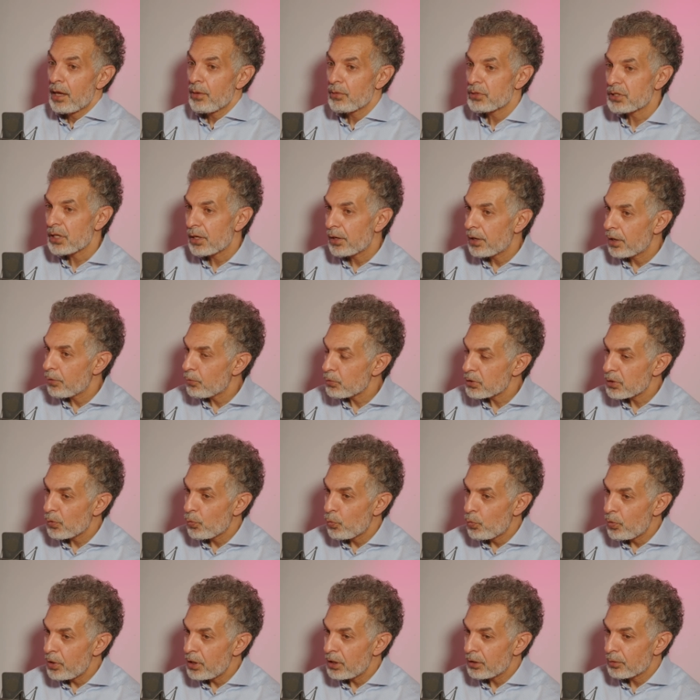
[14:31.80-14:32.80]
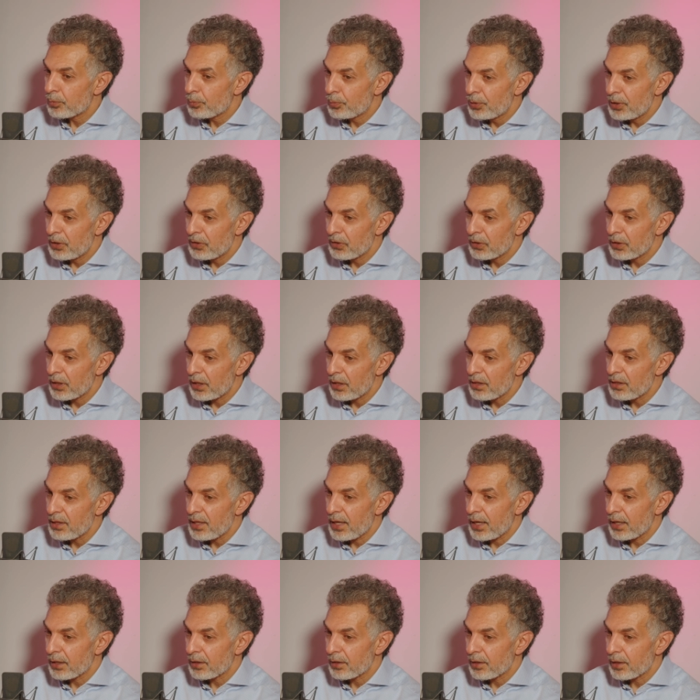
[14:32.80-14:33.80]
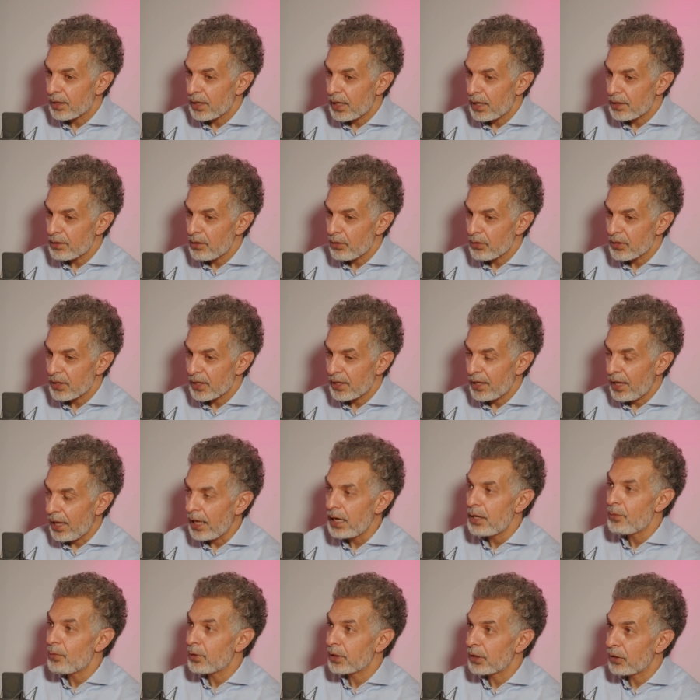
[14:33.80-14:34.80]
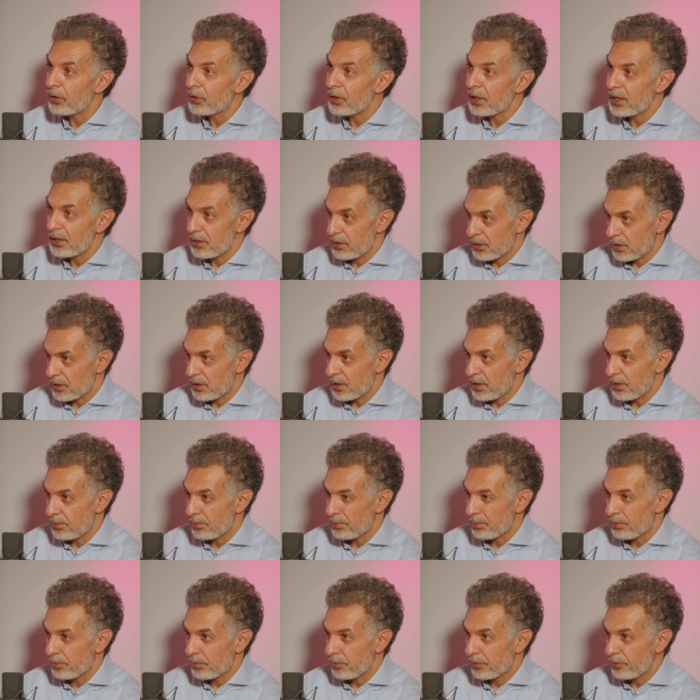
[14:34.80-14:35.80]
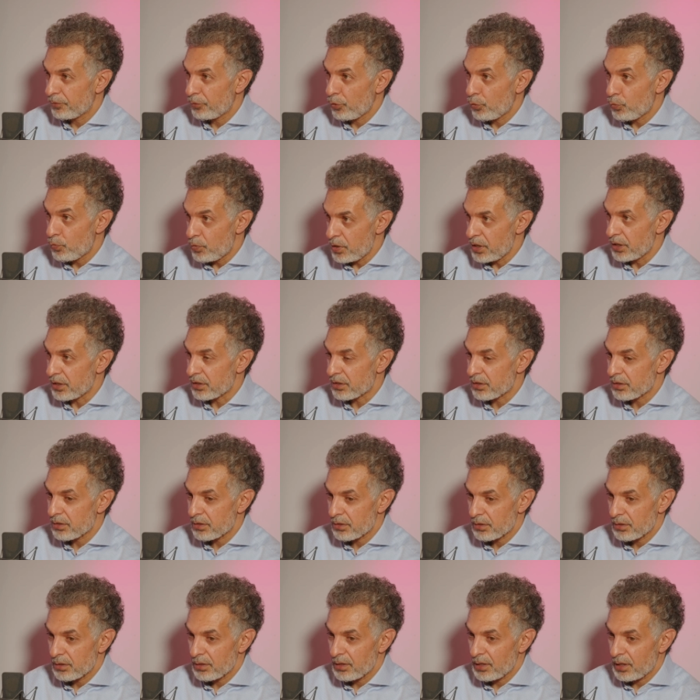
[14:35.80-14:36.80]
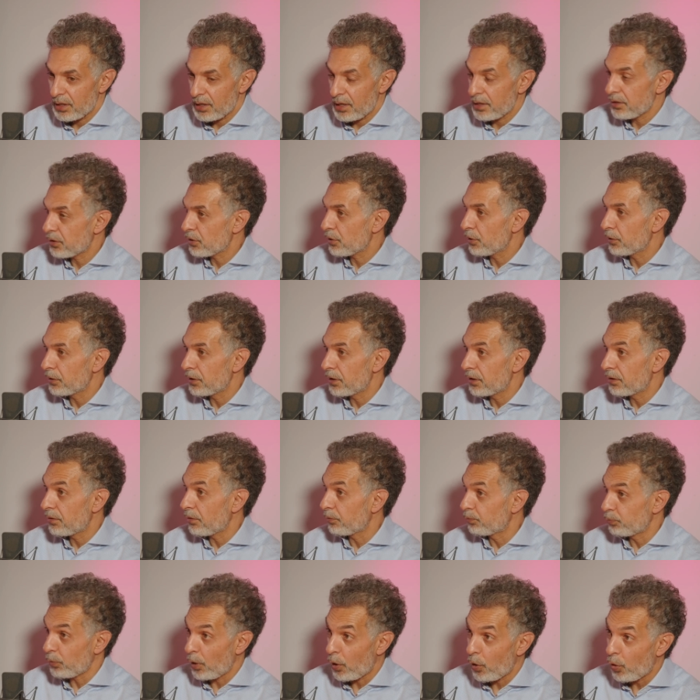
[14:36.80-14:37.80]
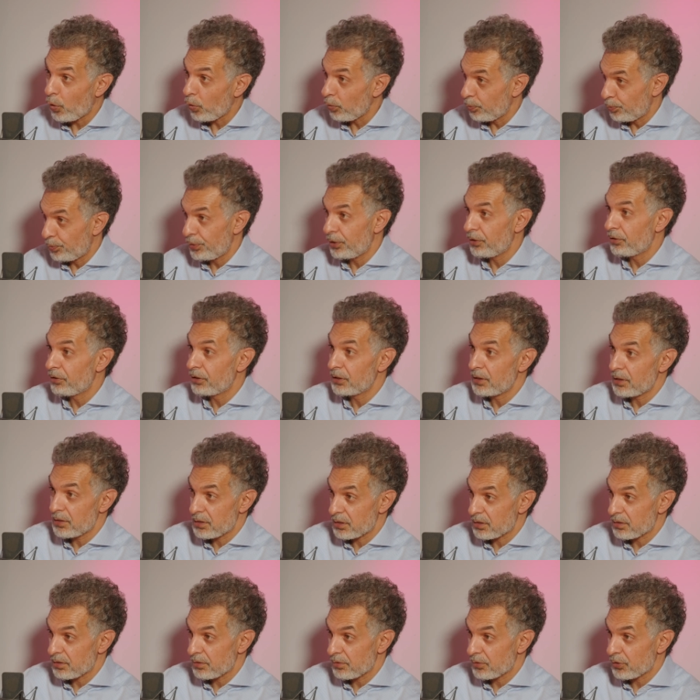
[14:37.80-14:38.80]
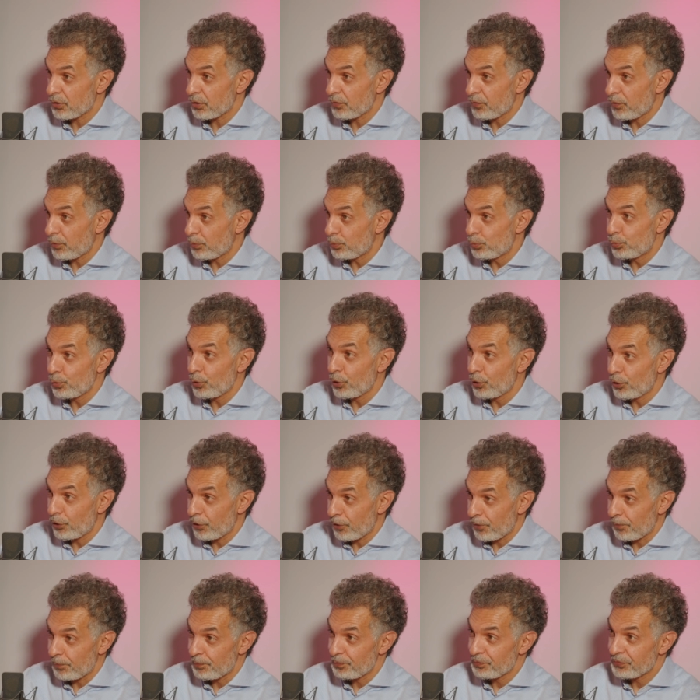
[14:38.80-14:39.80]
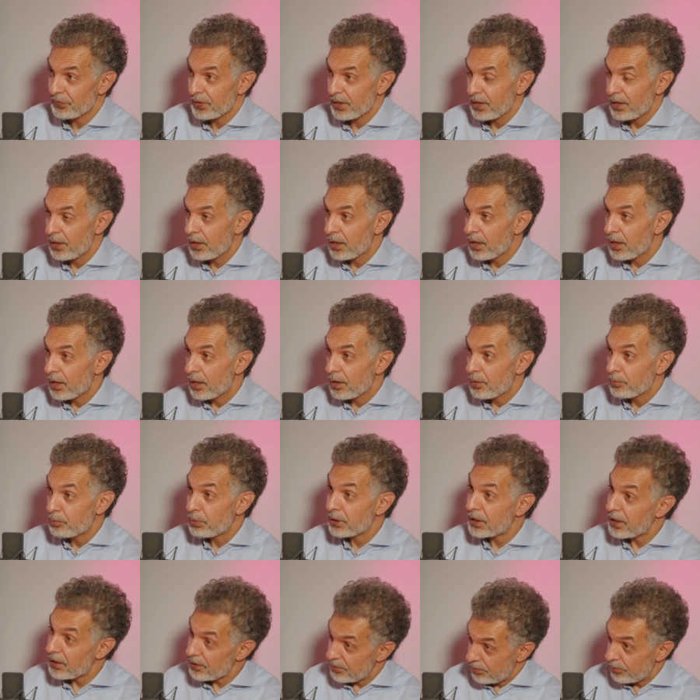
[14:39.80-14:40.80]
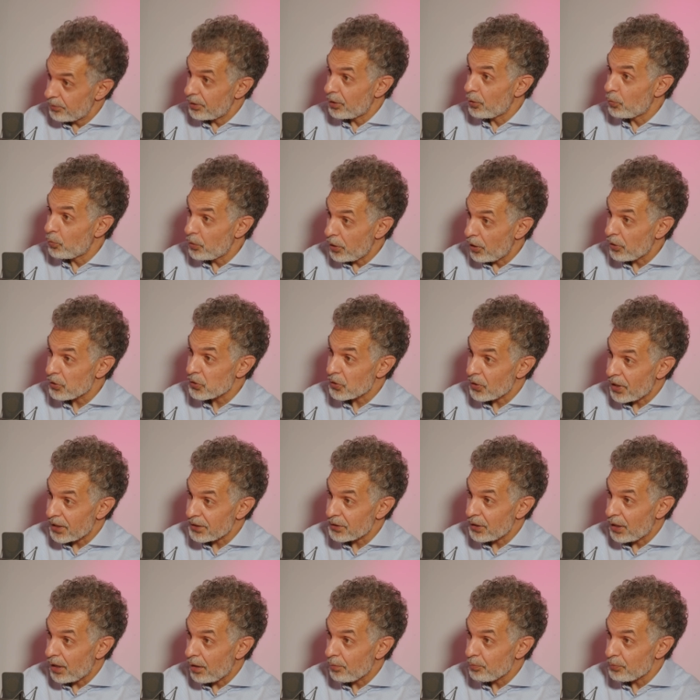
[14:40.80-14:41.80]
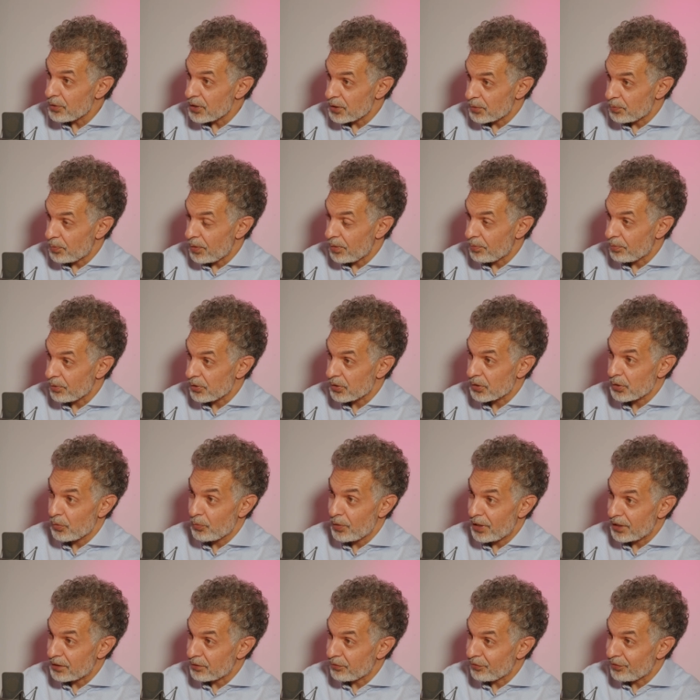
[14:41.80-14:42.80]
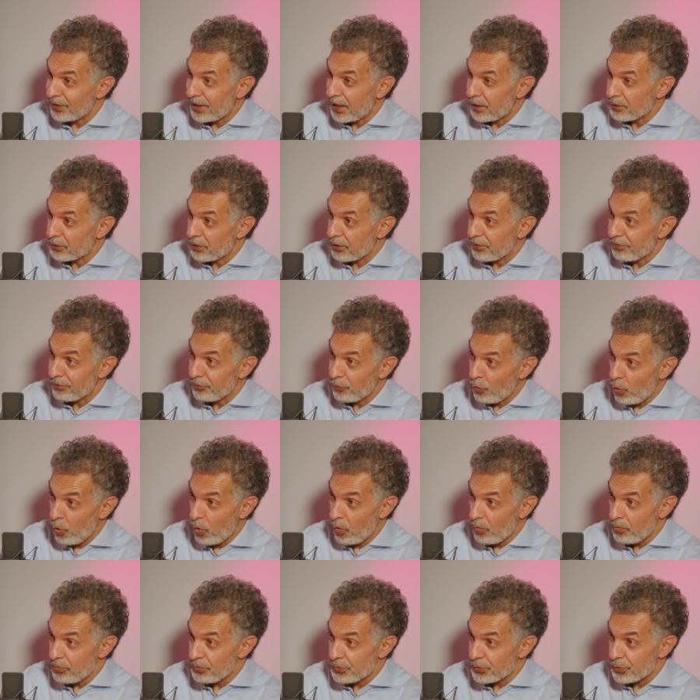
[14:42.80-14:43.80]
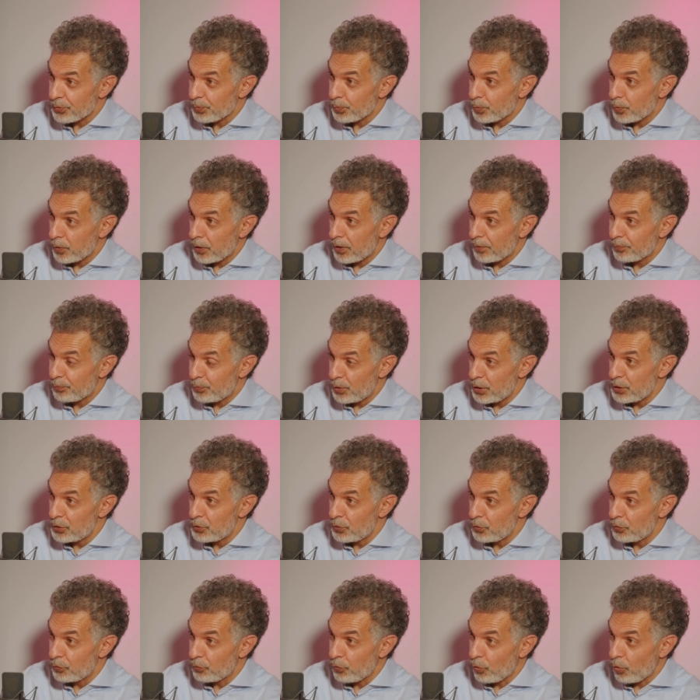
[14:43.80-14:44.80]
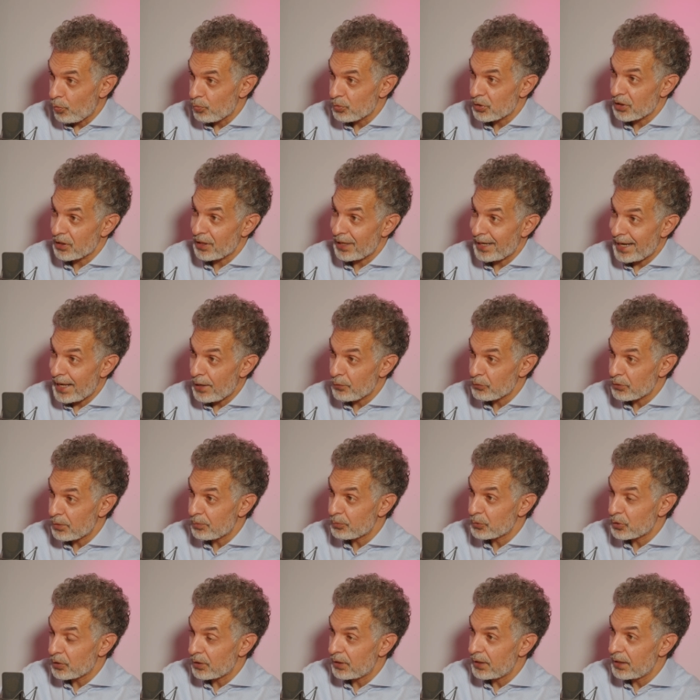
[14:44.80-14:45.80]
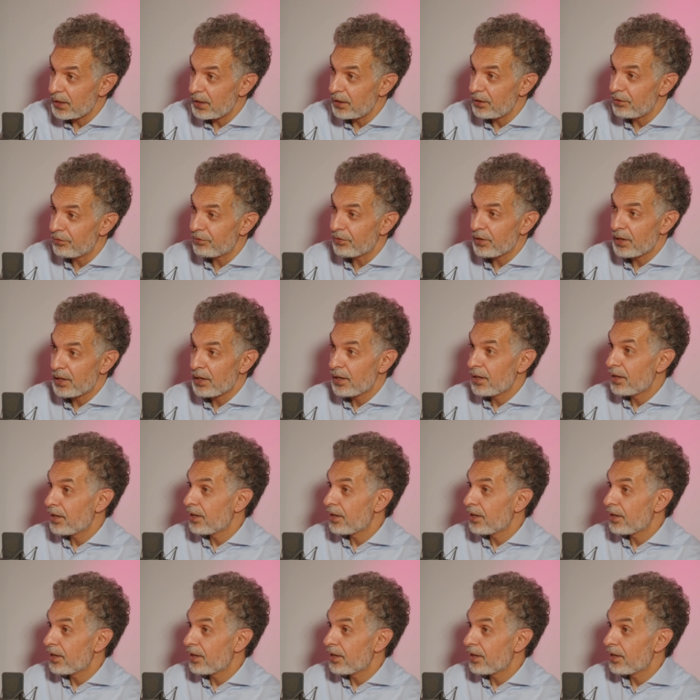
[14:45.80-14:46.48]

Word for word: it was a weird period in that I don't think anyone got any sleep for weeks. I certainly, the whole period is sort of a blur. But, you know, we also had to help these people. So we had to fill out their forms, P2 forms that allowed them to leave.